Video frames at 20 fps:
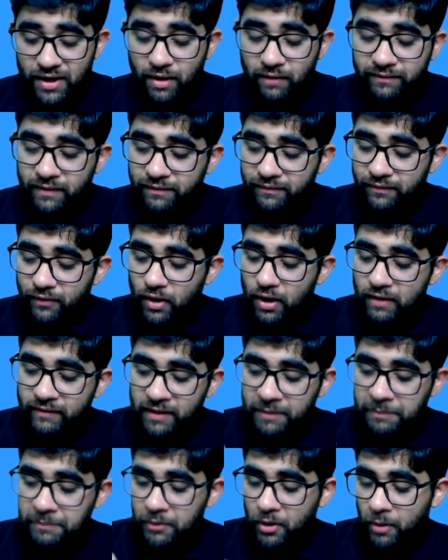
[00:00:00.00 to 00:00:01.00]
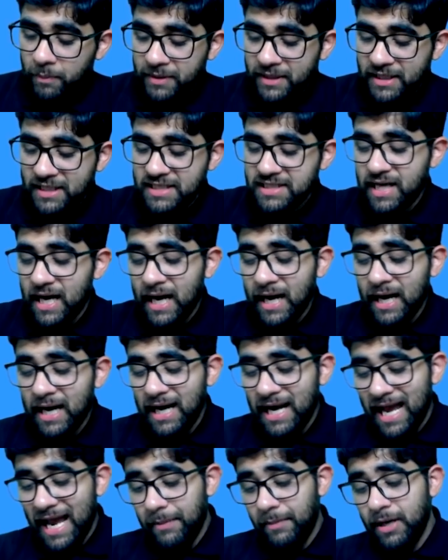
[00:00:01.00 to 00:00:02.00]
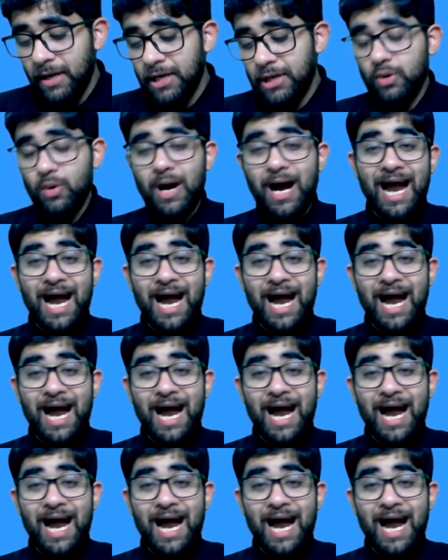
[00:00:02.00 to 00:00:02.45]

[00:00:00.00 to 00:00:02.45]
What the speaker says: of the following properties are liable to